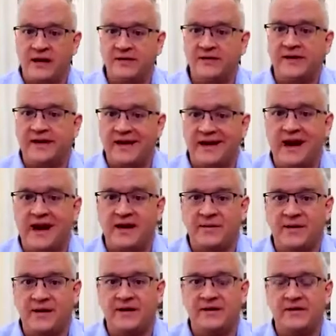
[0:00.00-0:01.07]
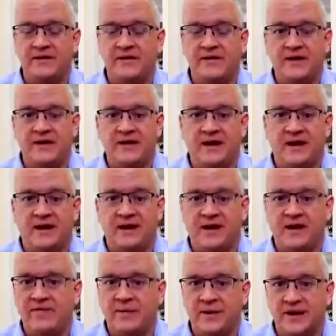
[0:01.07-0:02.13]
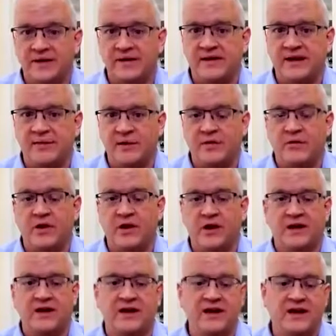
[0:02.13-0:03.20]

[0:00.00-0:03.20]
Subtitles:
to the economies of the places that we work,